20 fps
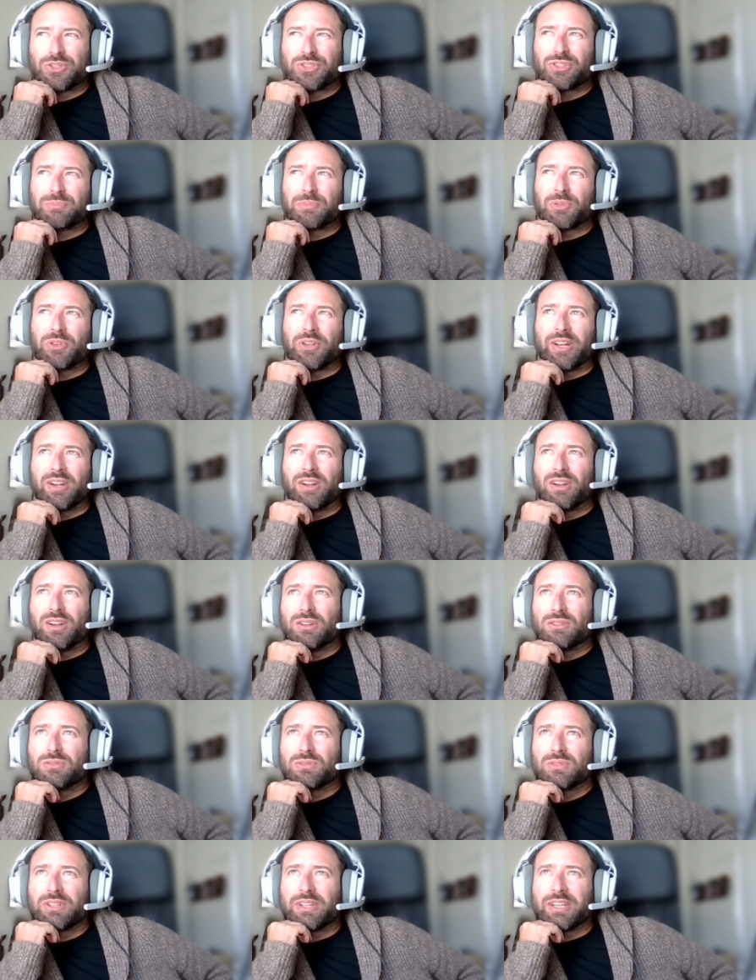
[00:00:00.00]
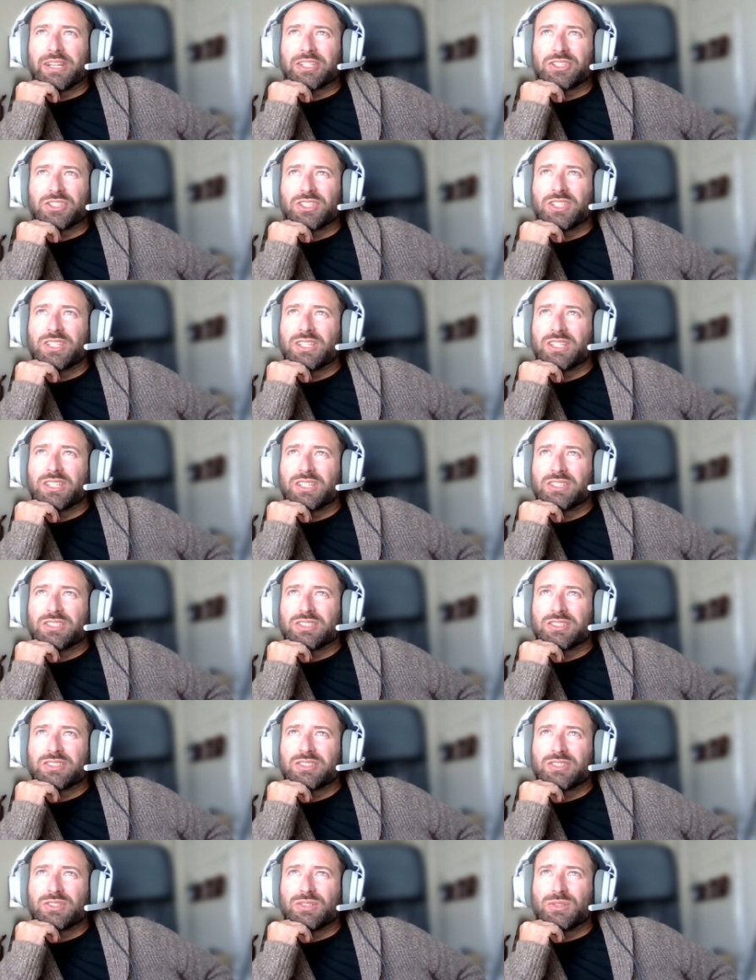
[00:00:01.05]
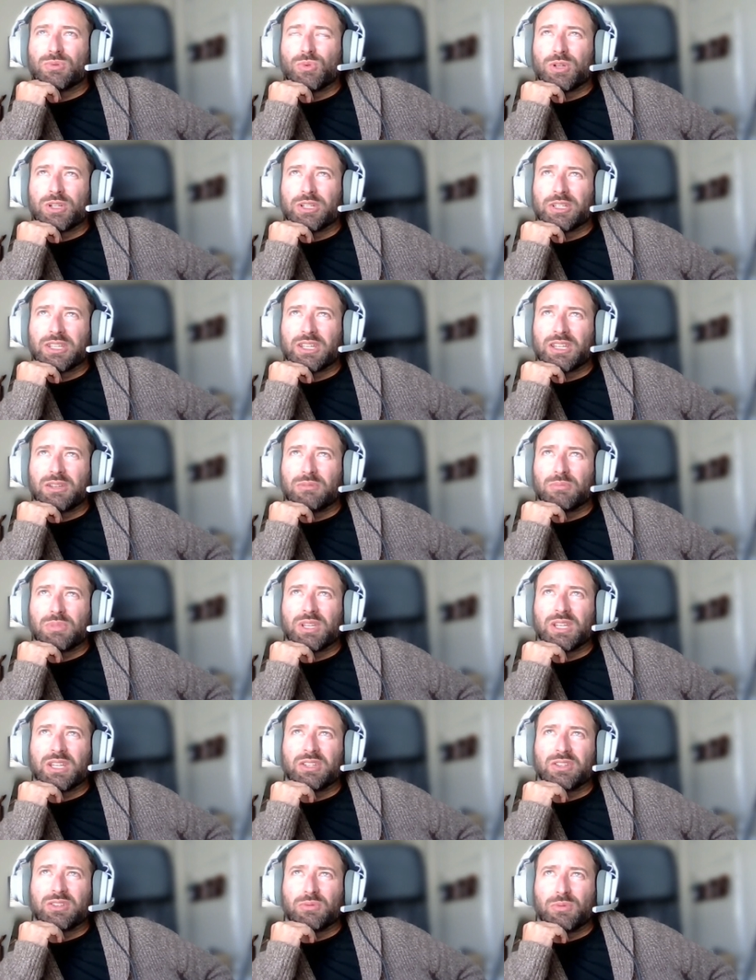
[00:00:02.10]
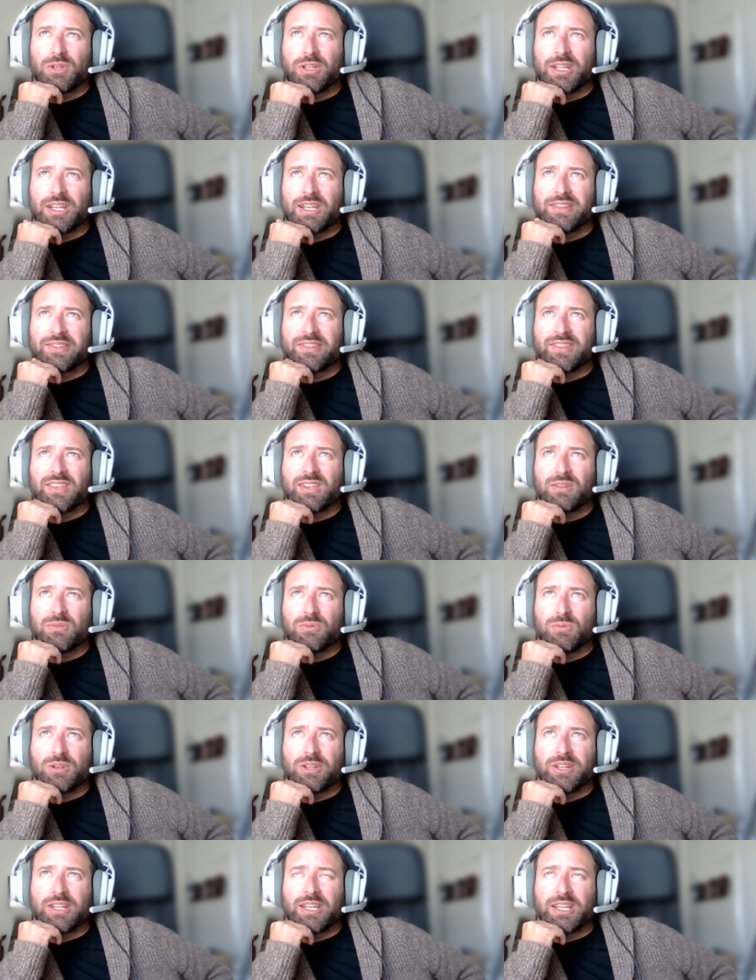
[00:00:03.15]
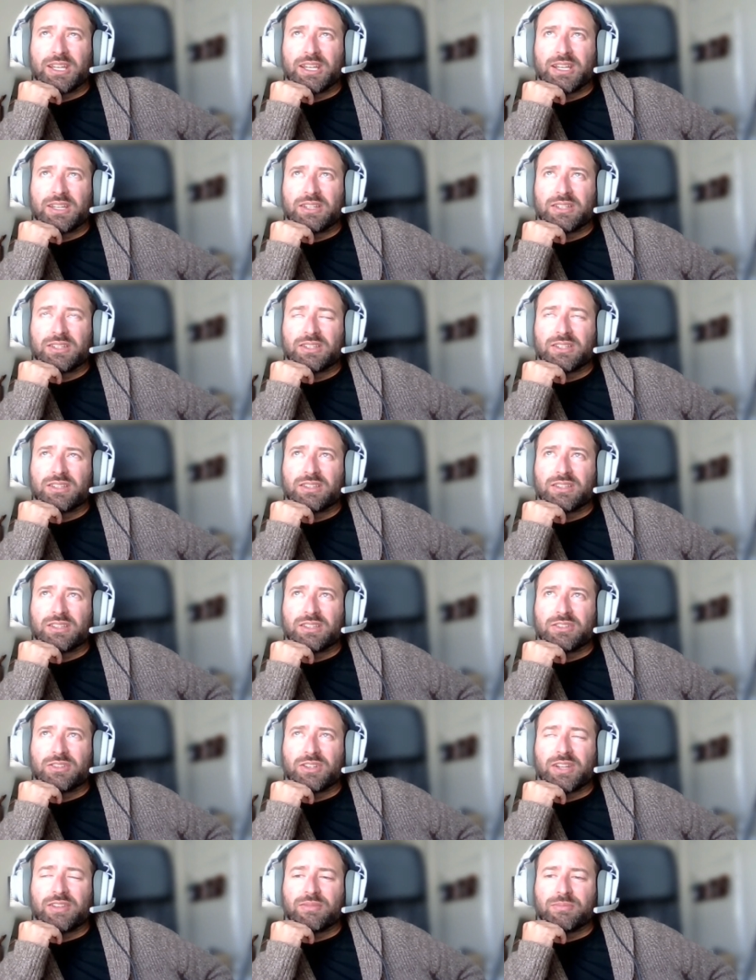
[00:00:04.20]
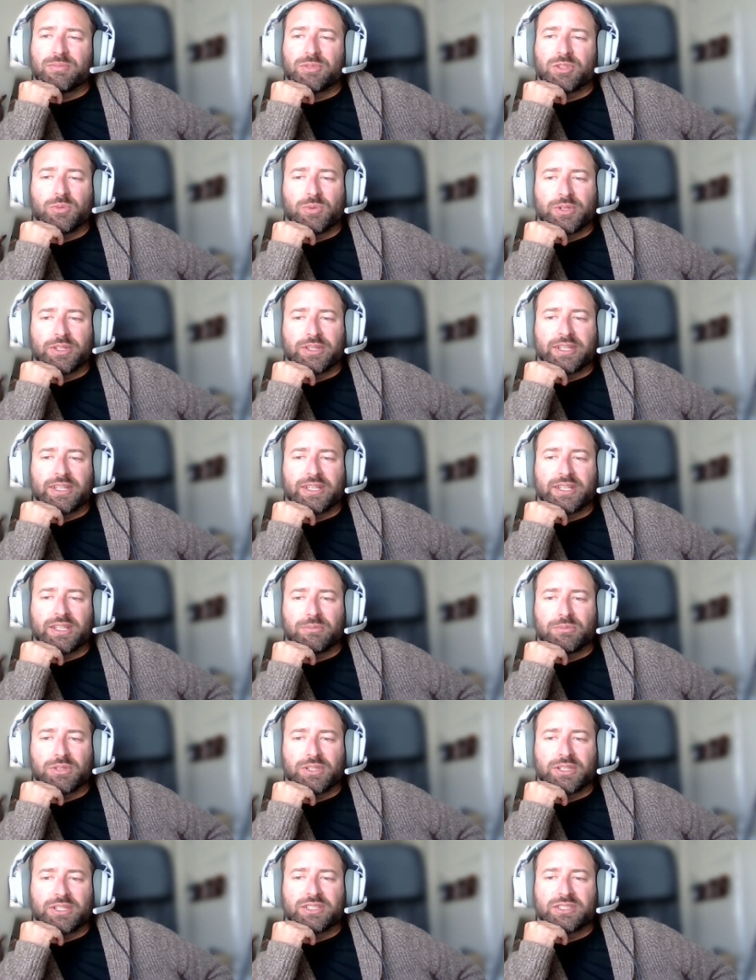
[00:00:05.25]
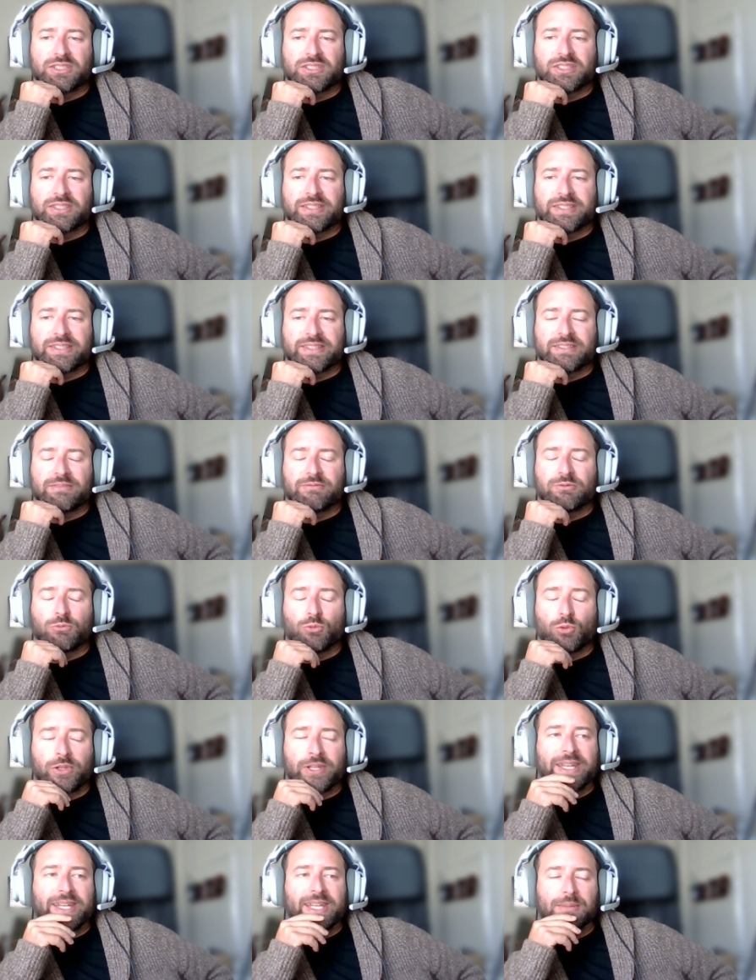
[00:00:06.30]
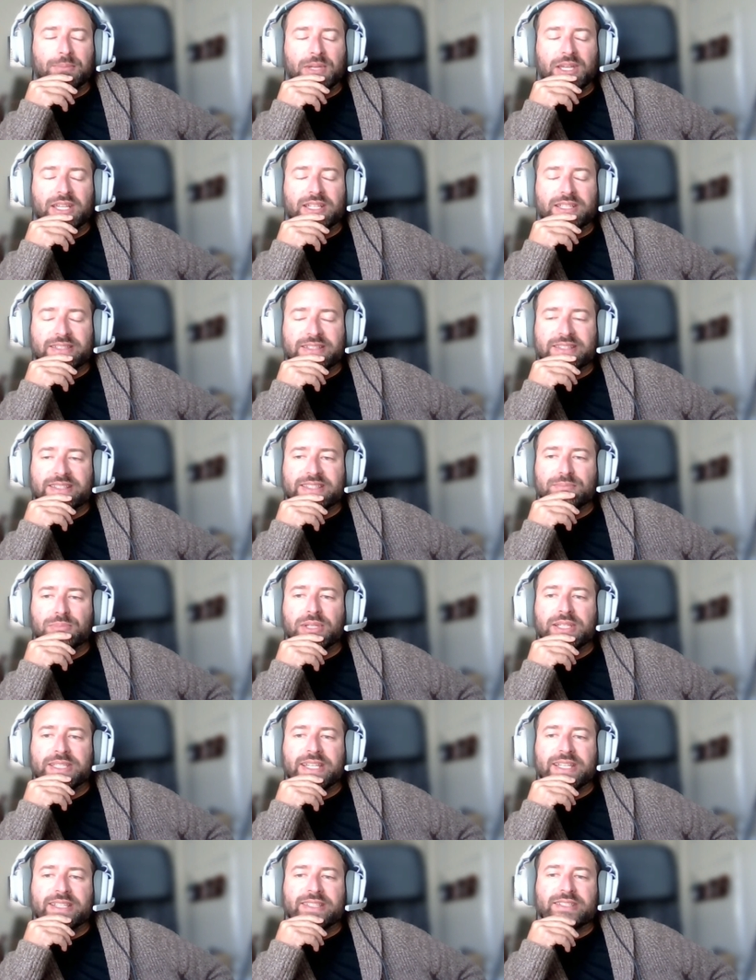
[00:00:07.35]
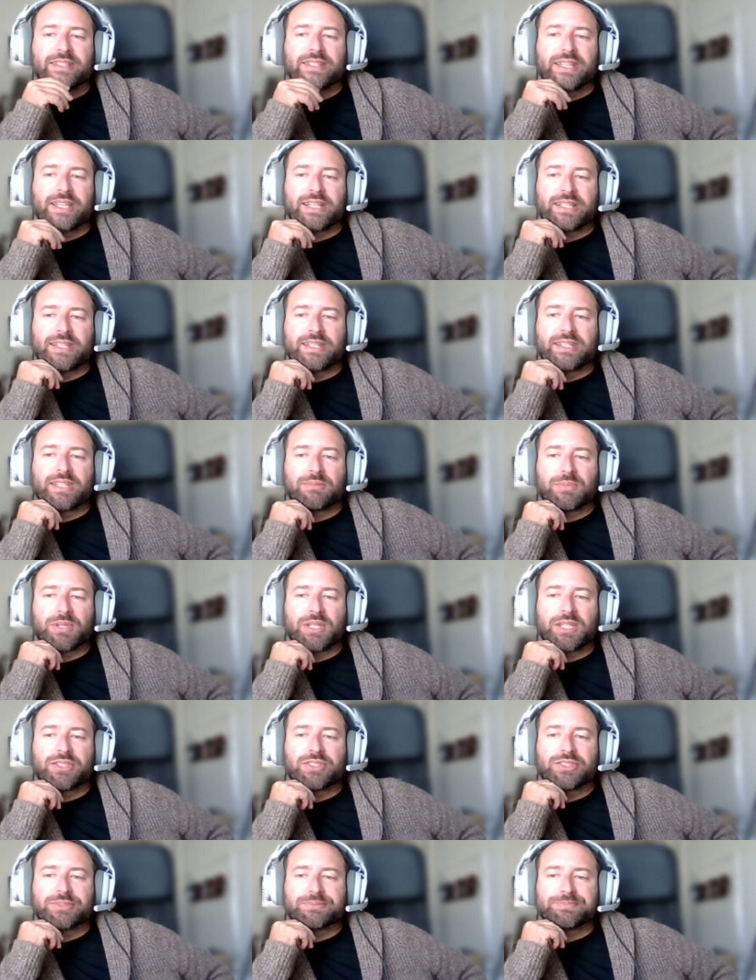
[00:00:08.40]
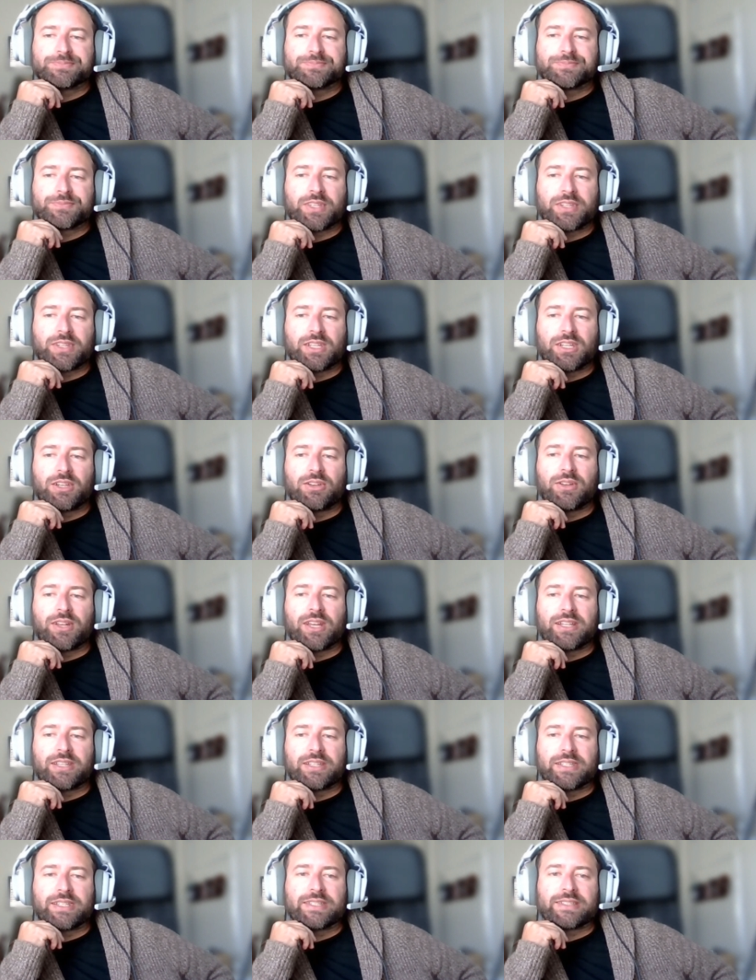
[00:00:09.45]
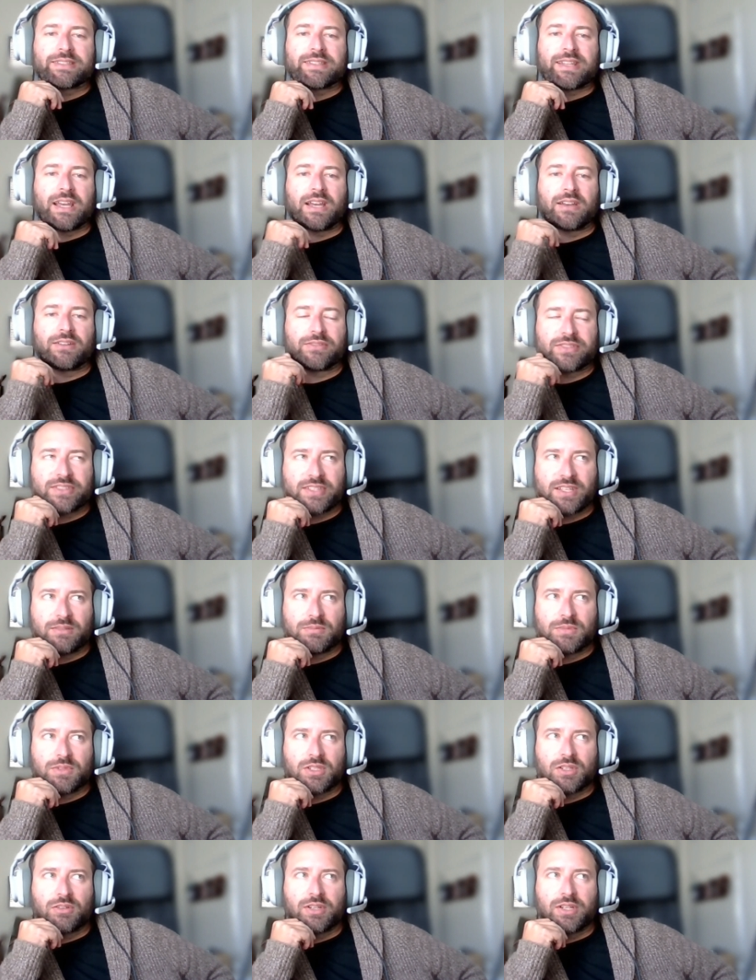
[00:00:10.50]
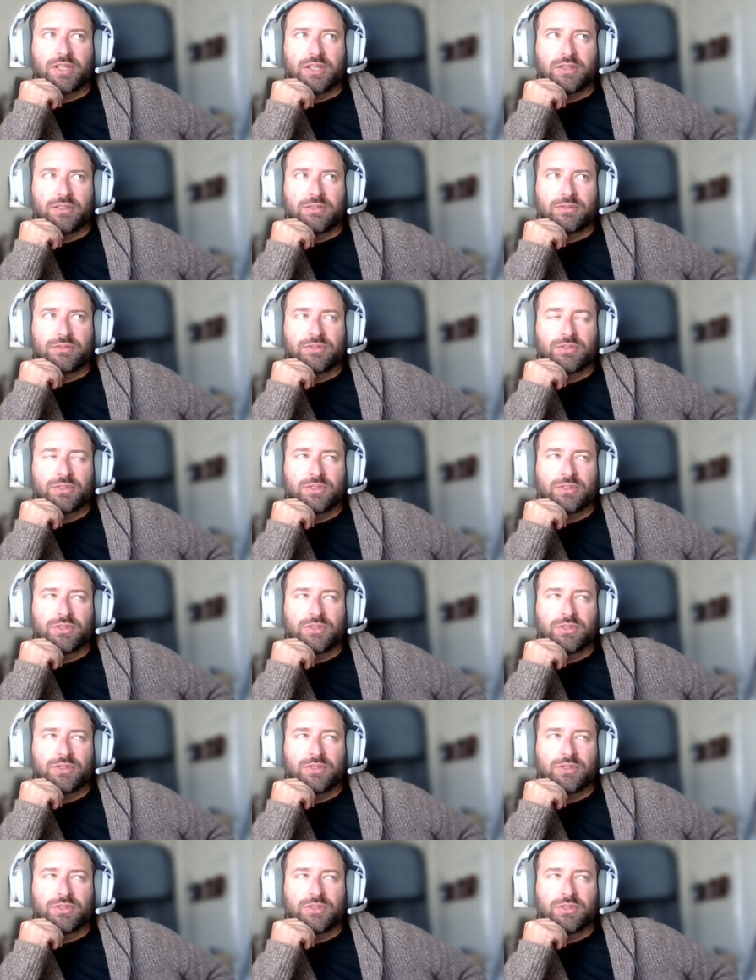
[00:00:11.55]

super narrow, actually, and just do one campaign to one ad set, one ad, and then drive them to one landing page, and then split test on that landing page. And then you'd at least have some degree of